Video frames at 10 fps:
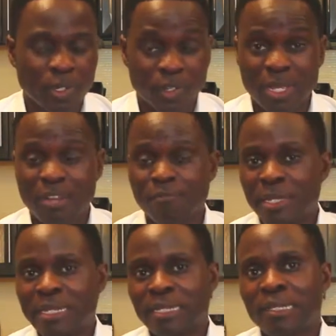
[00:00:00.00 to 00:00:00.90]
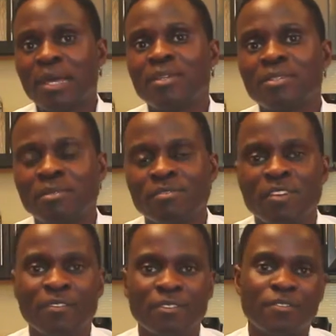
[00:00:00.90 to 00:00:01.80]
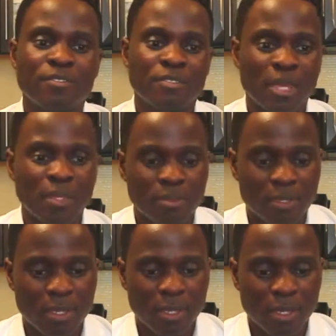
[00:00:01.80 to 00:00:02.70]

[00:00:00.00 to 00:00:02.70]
but also have many clients in 5 different states.